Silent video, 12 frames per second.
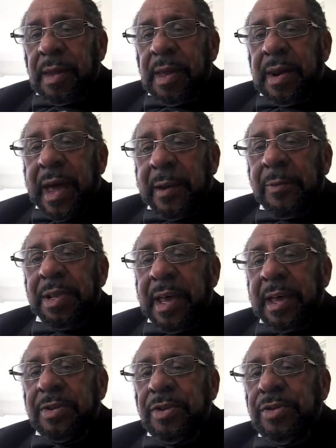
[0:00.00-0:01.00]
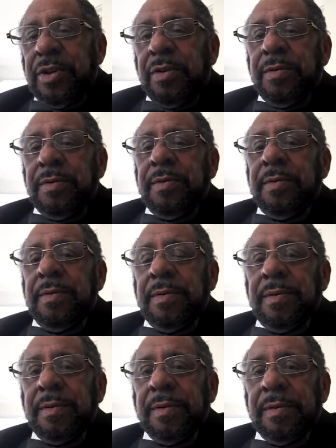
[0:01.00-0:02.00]
And I would like to know
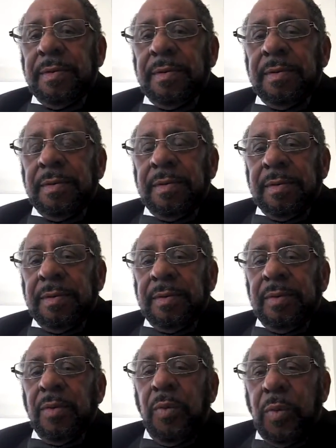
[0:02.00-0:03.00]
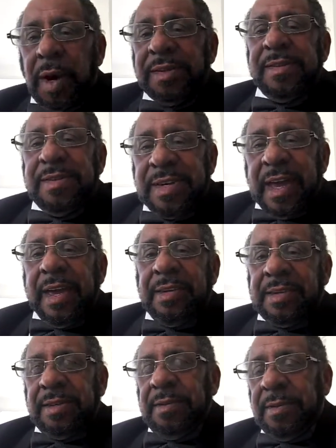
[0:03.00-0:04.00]
what
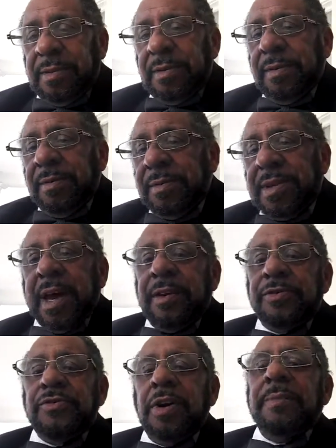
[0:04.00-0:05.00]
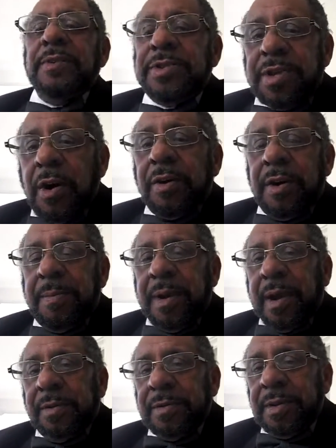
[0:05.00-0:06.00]
date Donald Trump is talking
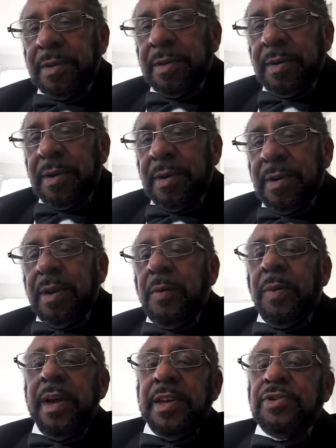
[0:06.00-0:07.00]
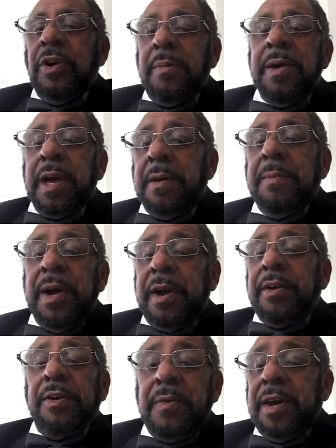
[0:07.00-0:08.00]
about where he's going to make
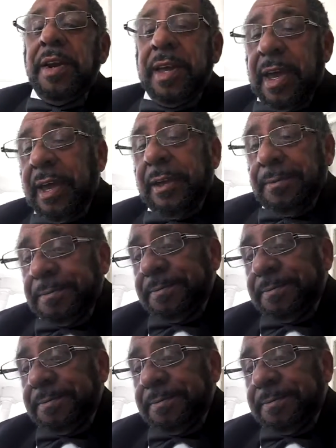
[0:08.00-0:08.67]
America great again.